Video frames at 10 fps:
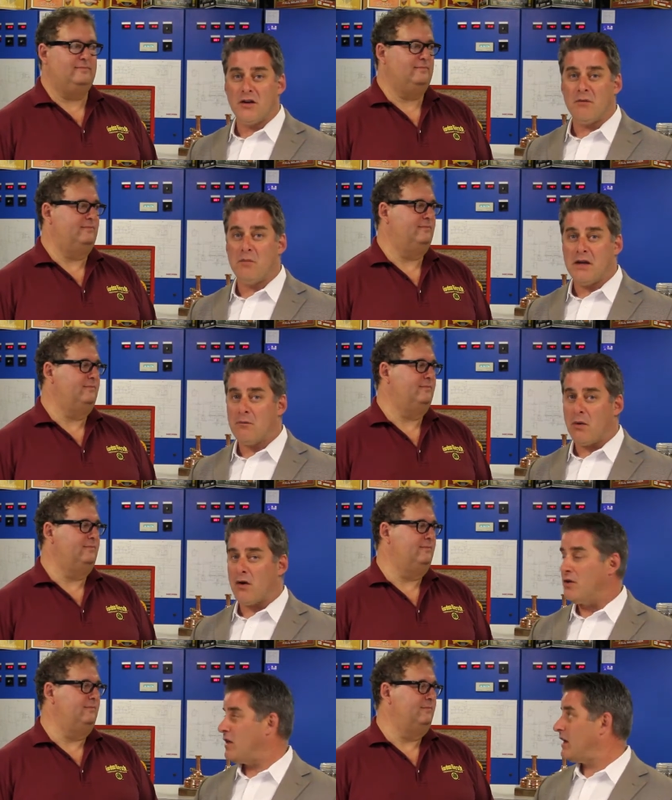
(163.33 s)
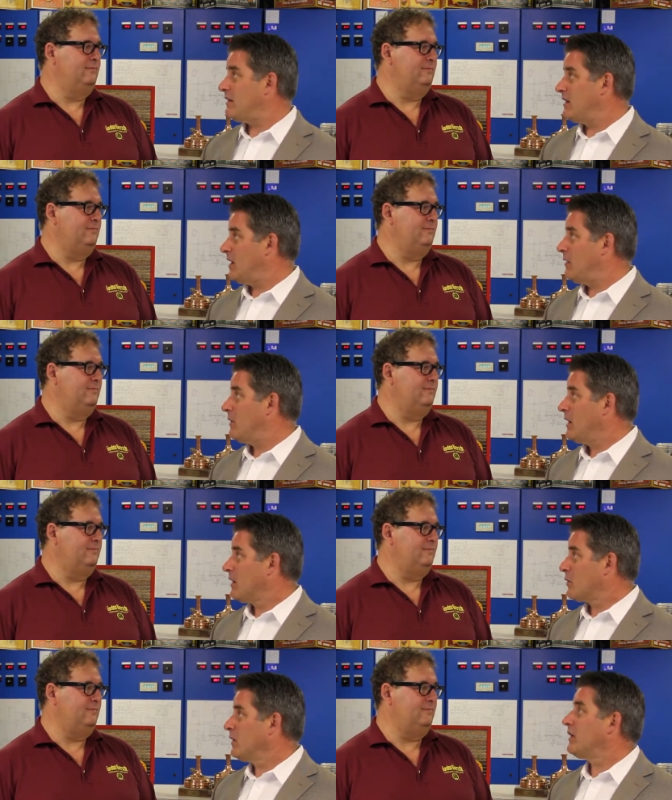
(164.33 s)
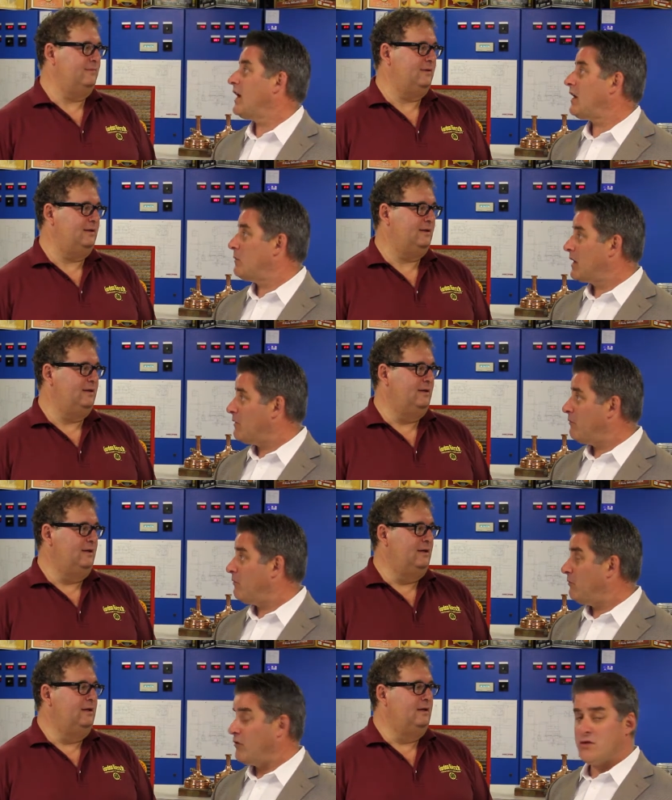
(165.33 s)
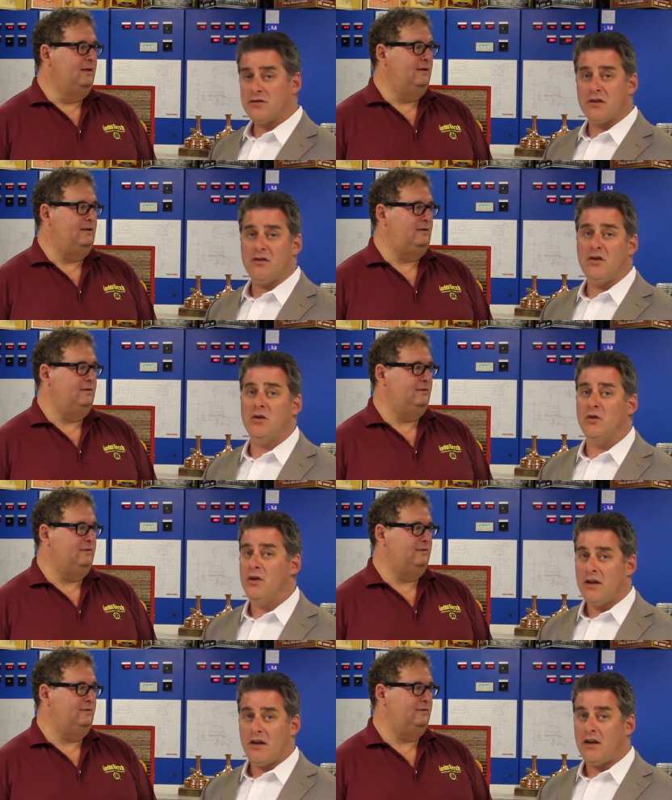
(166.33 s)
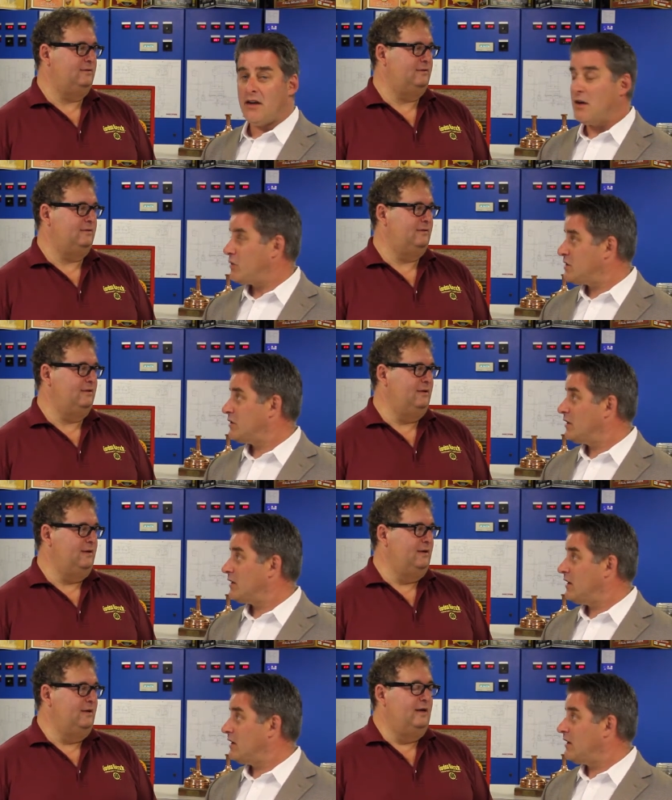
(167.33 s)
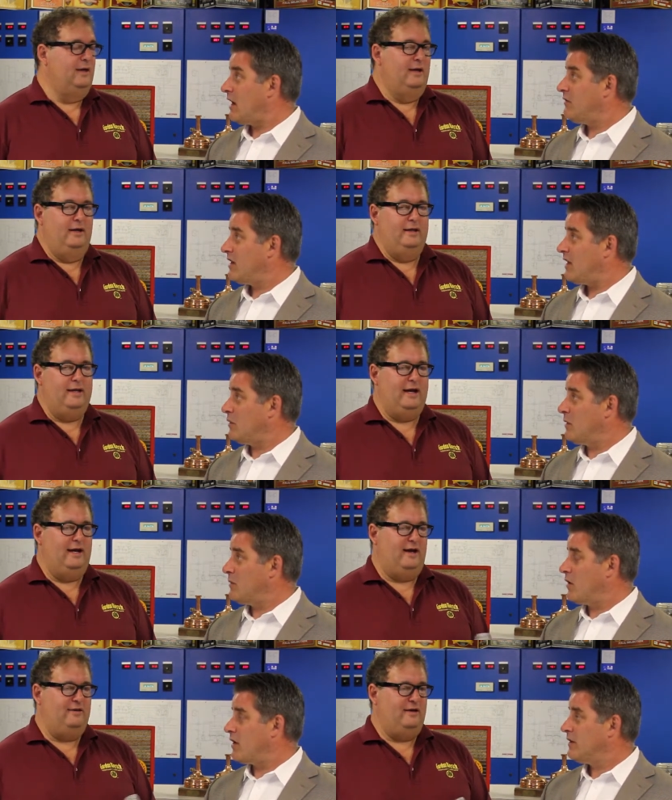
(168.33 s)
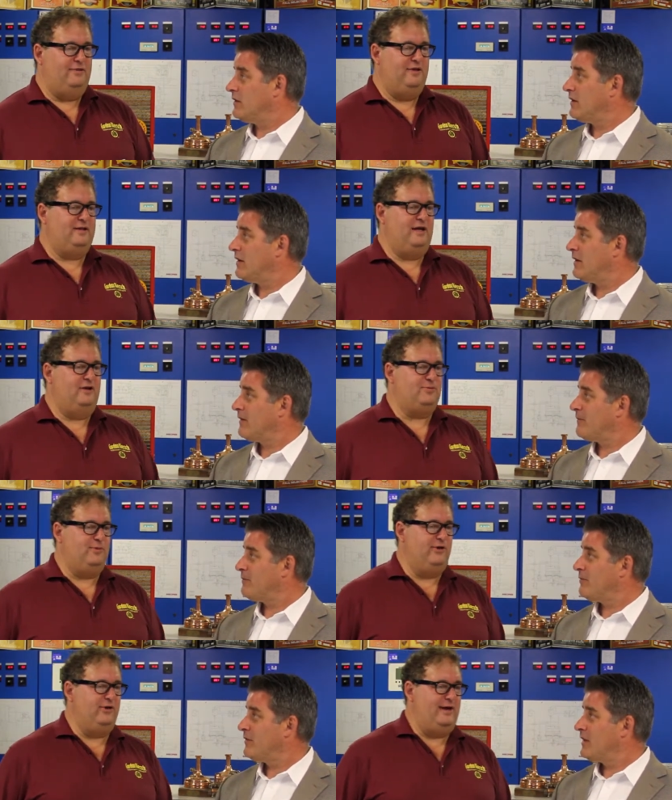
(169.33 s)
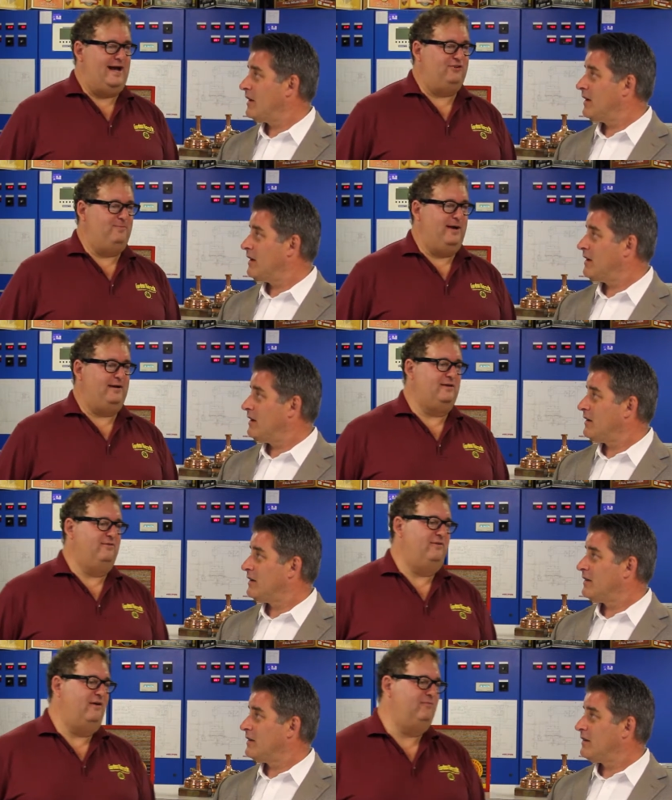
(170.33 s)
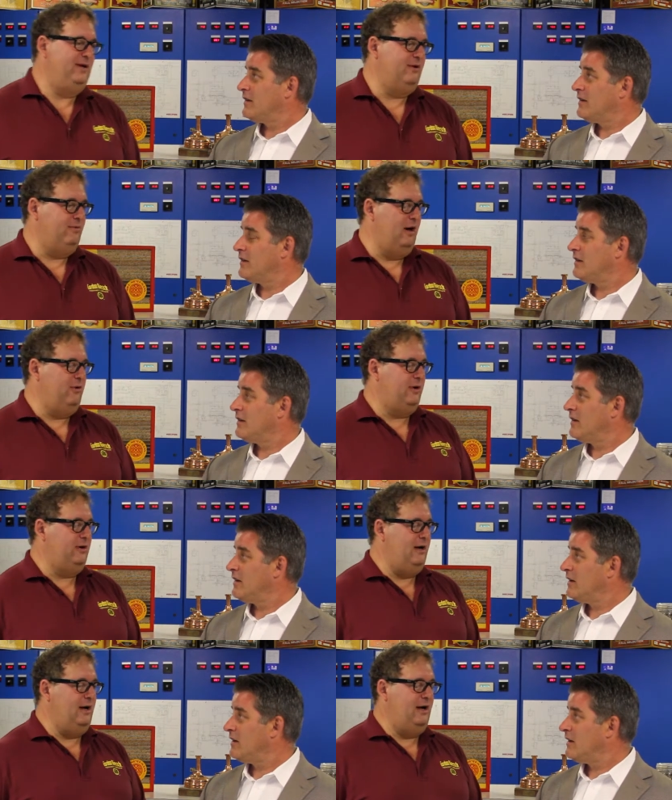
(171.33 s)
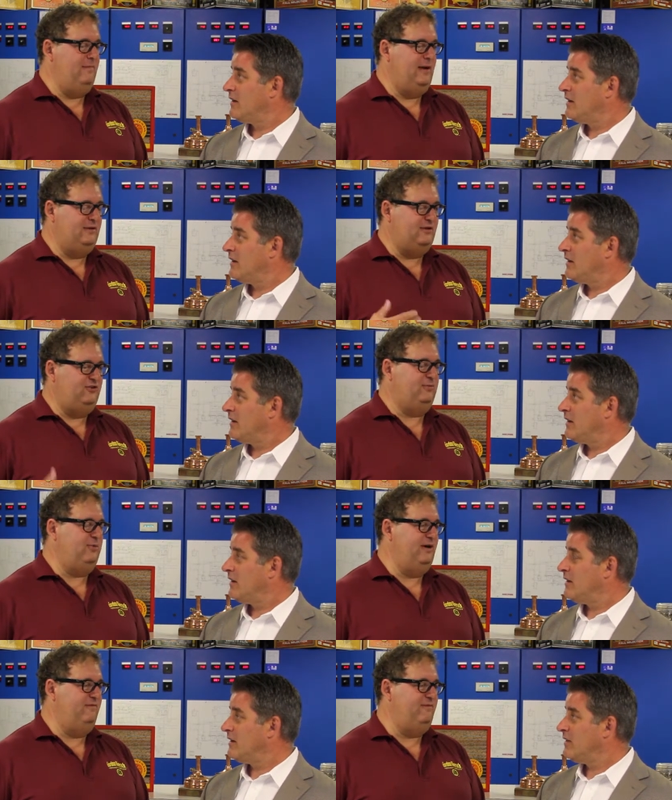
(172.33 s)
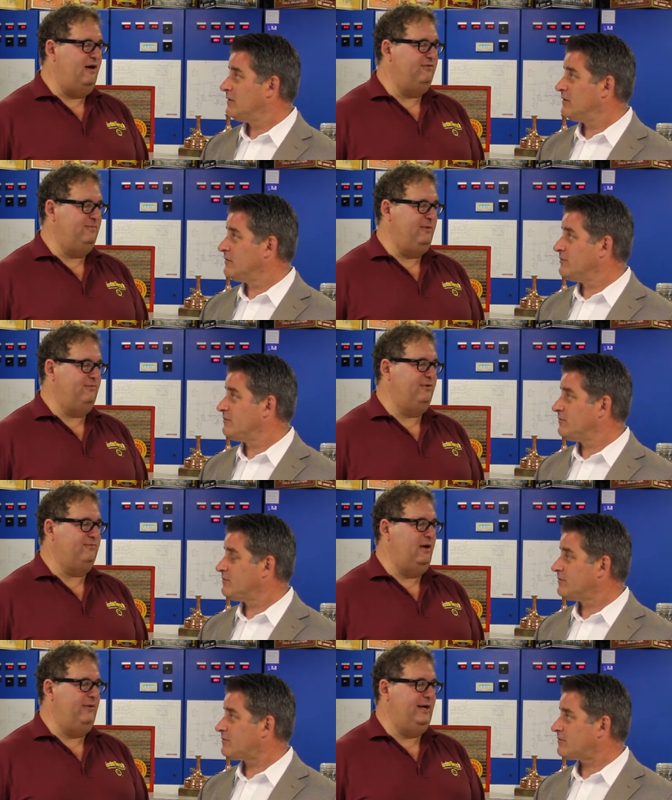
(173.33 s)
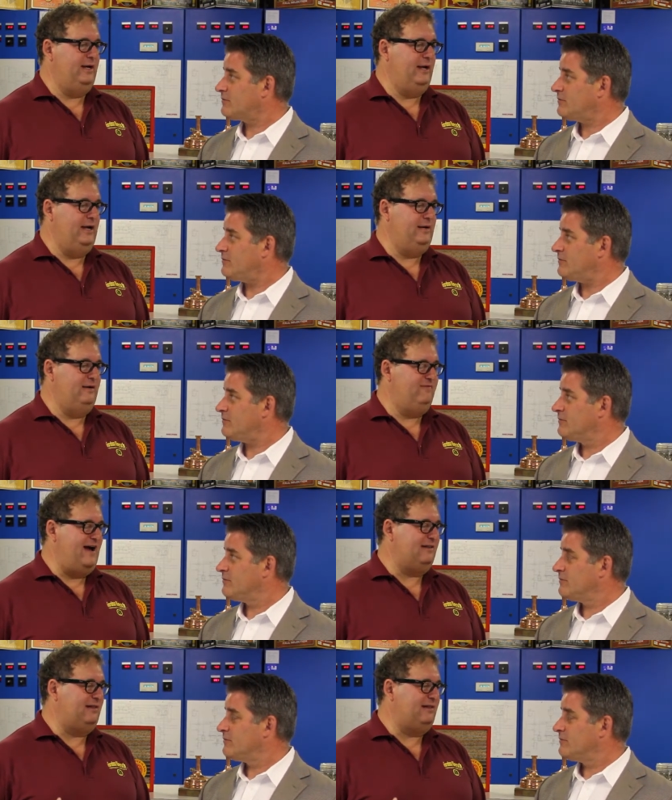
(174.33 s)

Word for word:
Speaker 1: that being part of that team really had a big influence on you. And, and I wish you could uh, dive into that a yeah, little bit more.
Speaker 2: I, I, think the entrepreneurial aspect of, of being a rower um, and the discipline involved with, with rowing and the fact